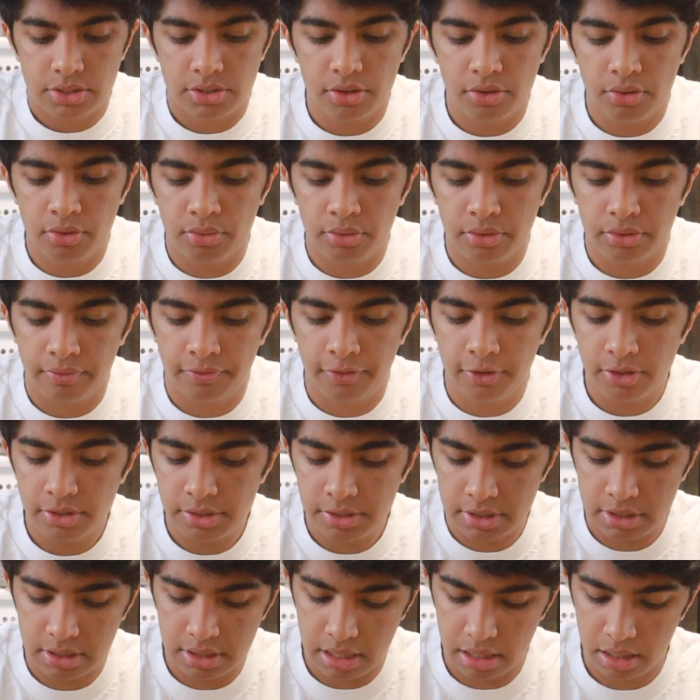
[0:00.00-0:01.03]
So the
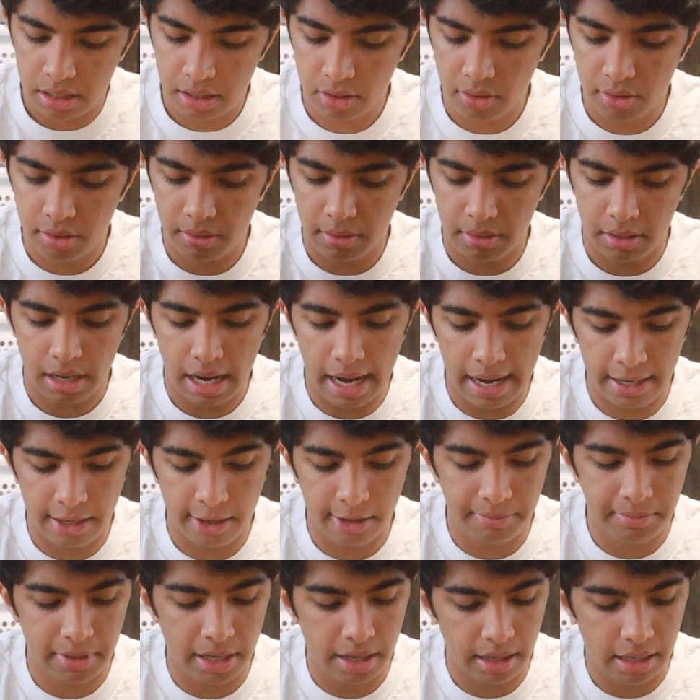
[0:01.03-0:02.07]
first
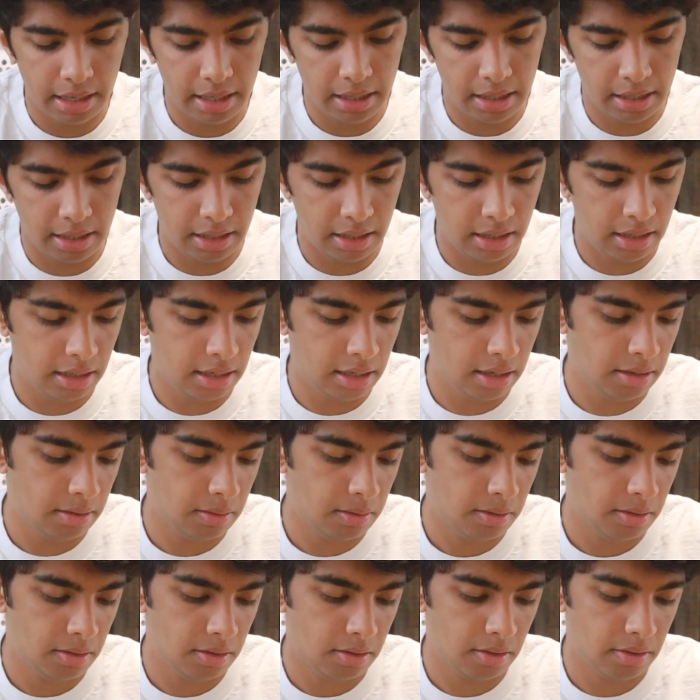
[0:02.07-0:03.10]
item in,
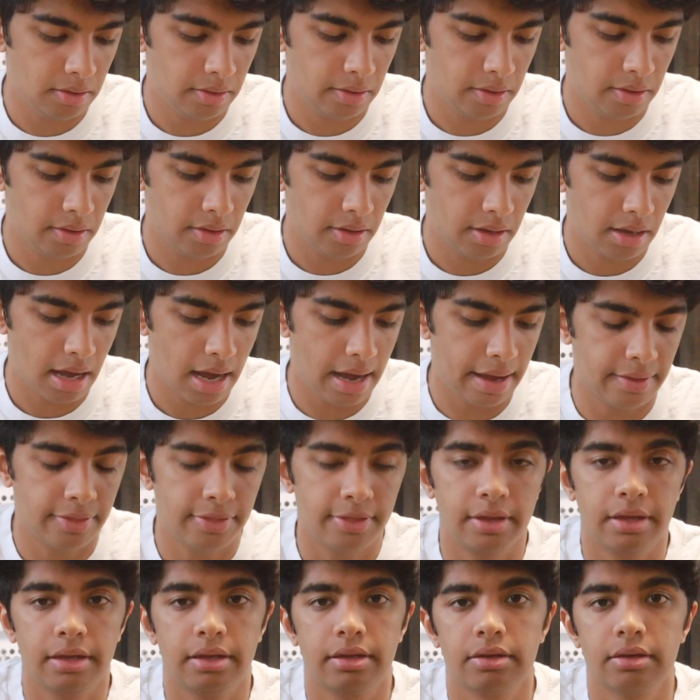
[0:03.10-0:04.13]
I
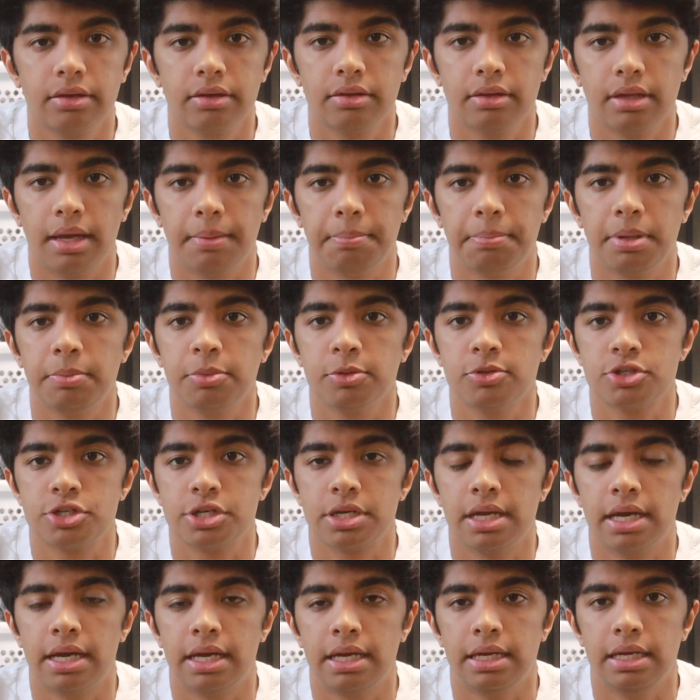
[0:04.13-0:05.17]
think, that people should
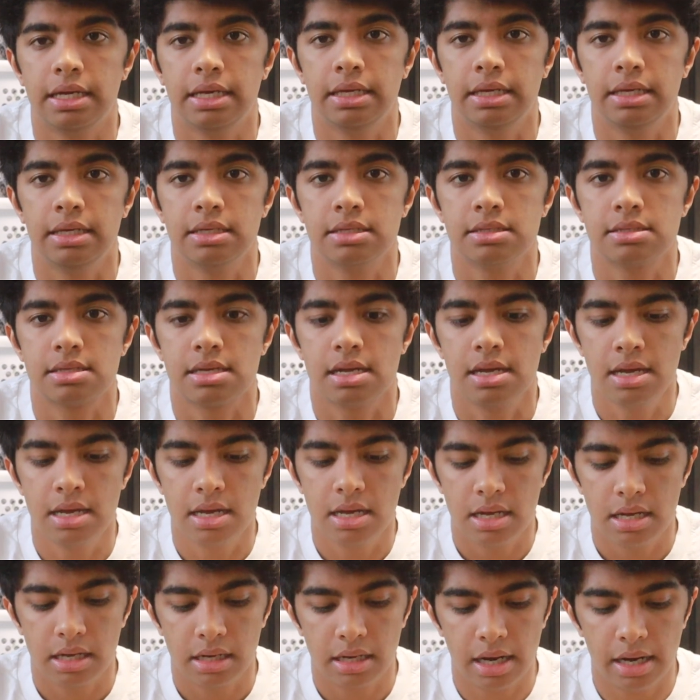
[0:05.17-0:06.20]
get is
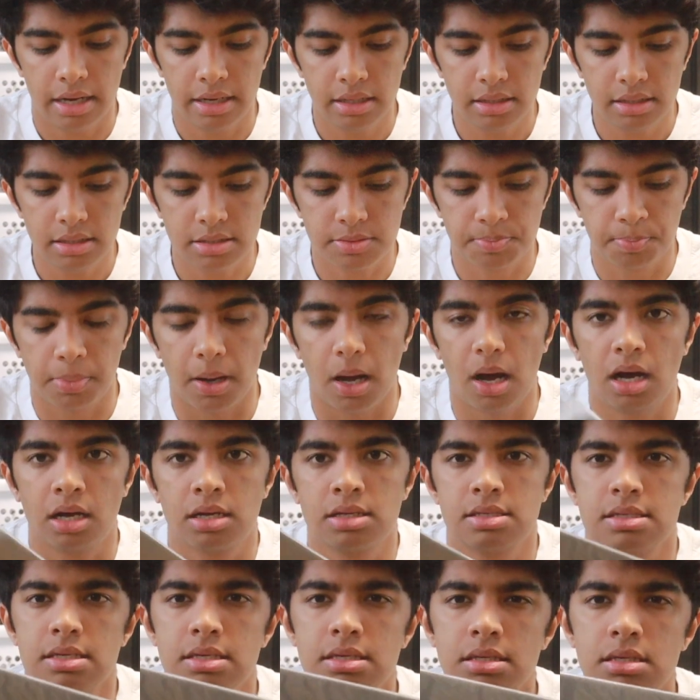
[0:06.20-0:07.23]
kind of these
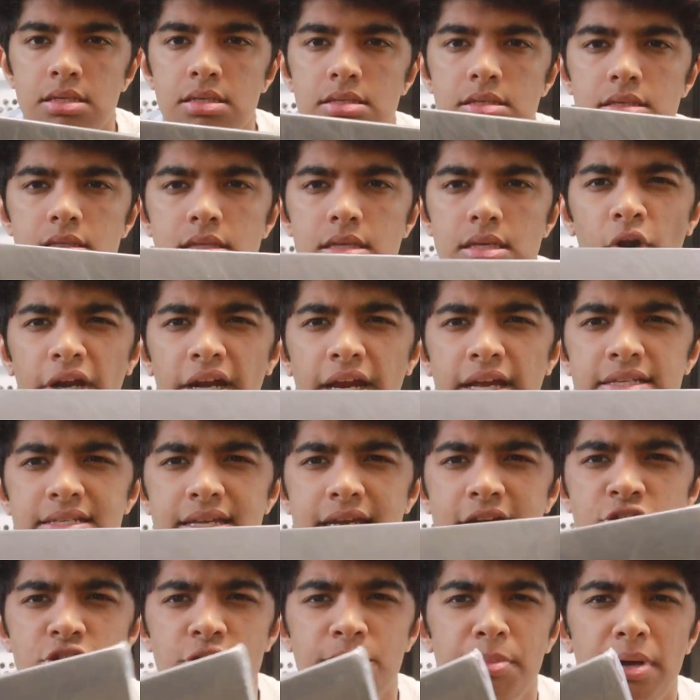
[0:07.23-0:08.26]
boxes, the
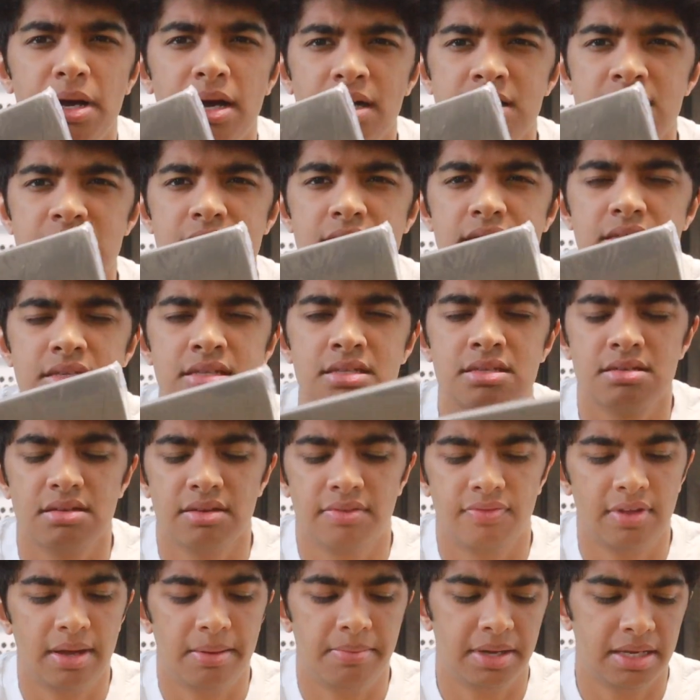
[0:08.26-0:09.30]
organization boxes,
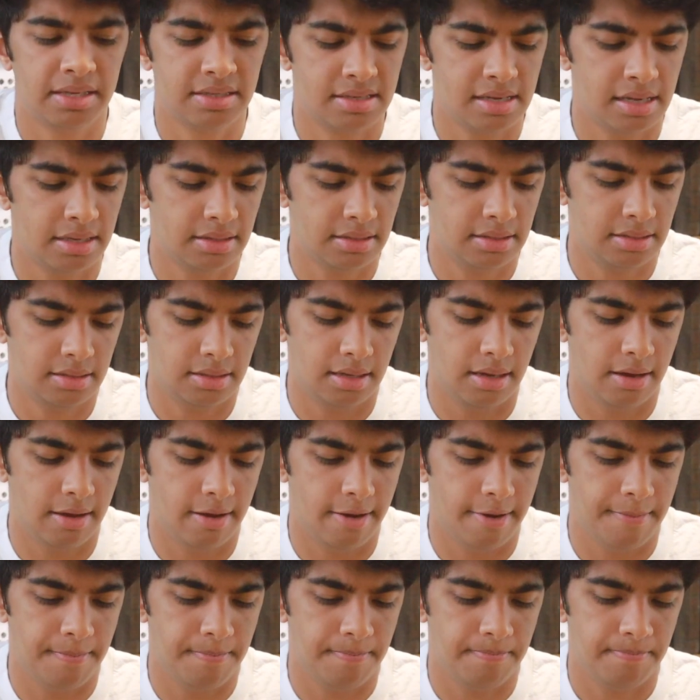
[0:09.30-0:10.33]
if that makes sense.
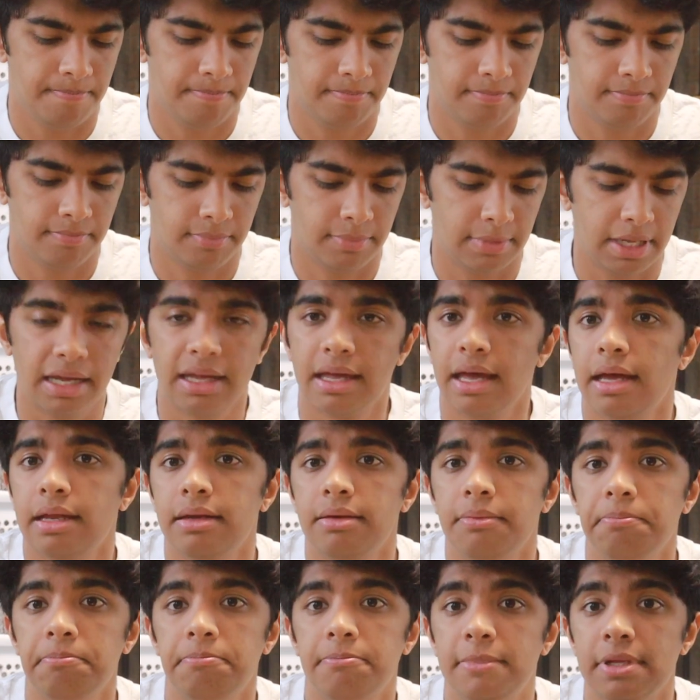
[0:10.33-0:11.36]

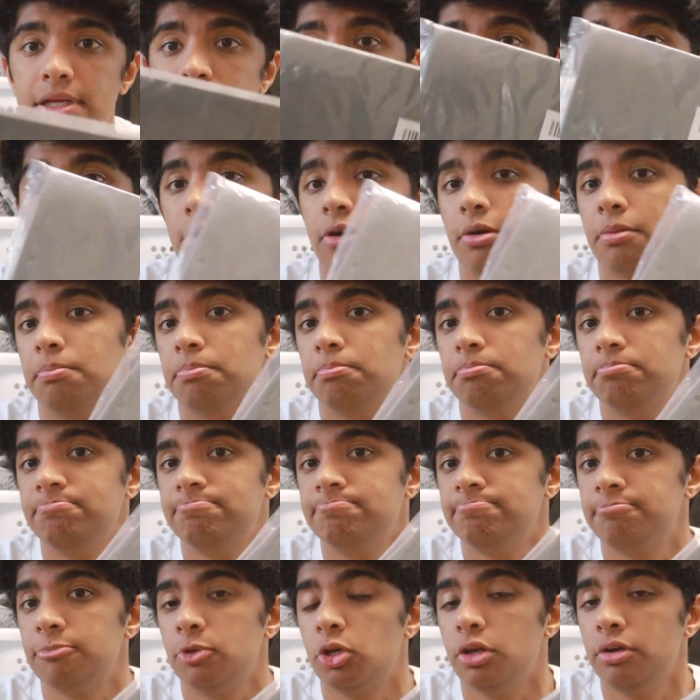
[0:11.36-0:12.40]
Again, these are
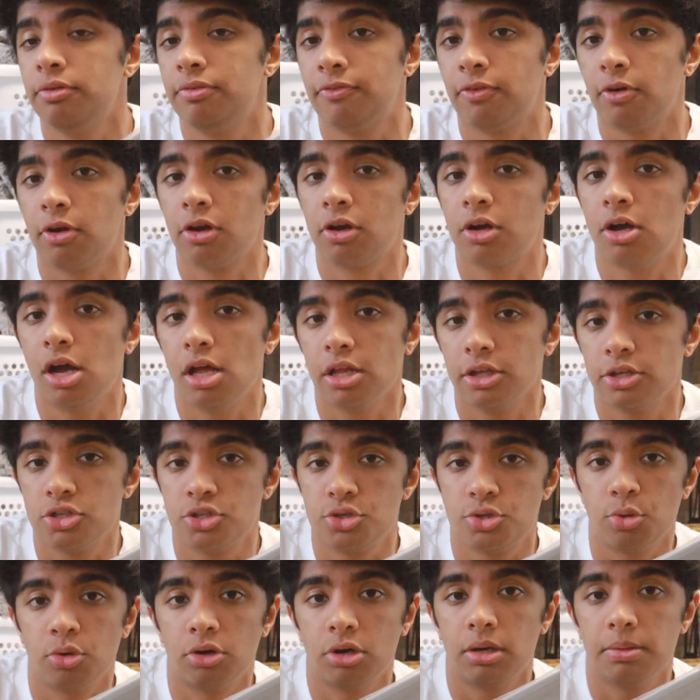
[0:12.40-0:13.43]
good for college
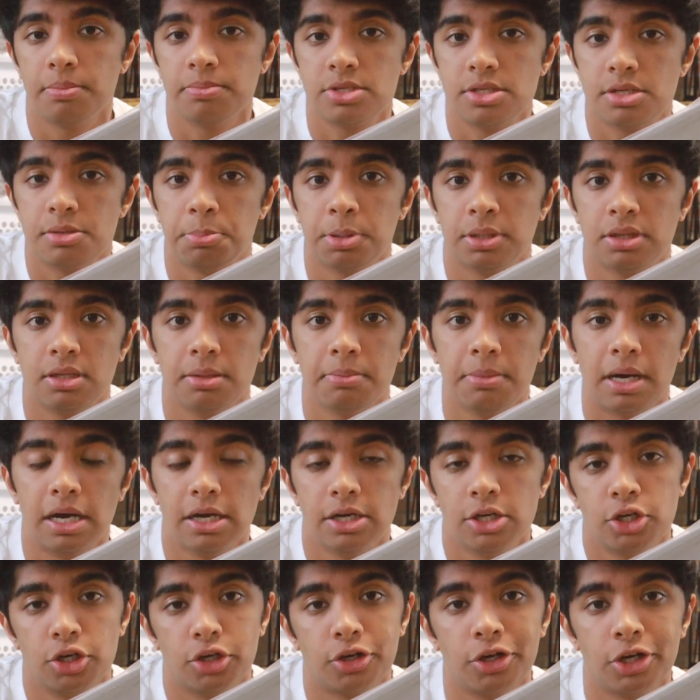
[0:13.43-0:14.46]
dorms to put them
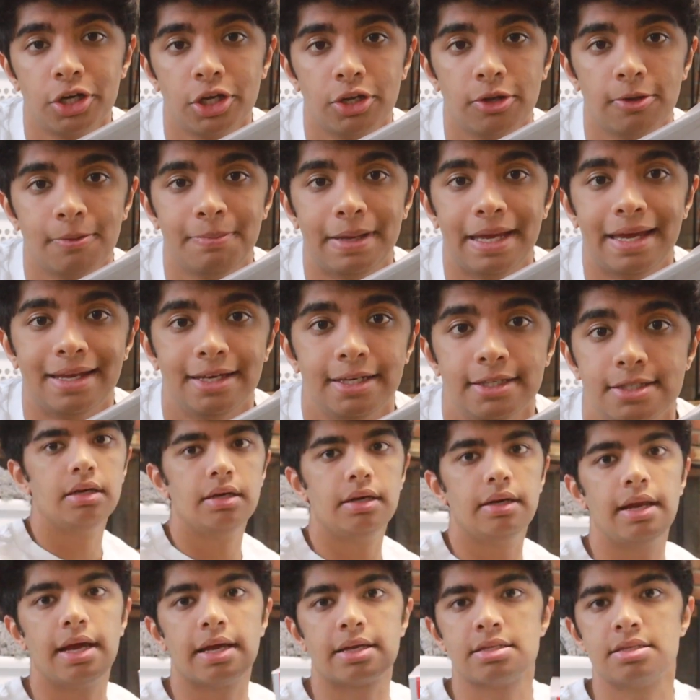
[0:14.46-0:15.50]
under your bed.
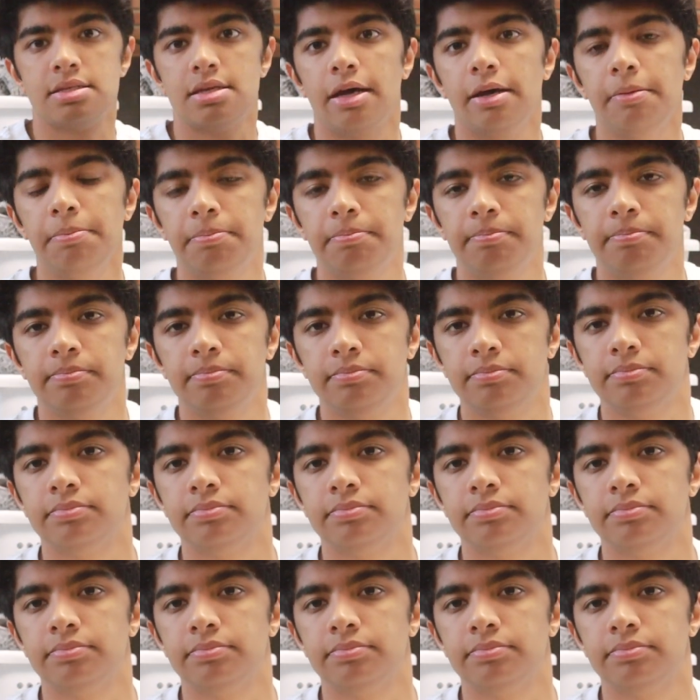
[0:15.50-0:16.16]
Next up,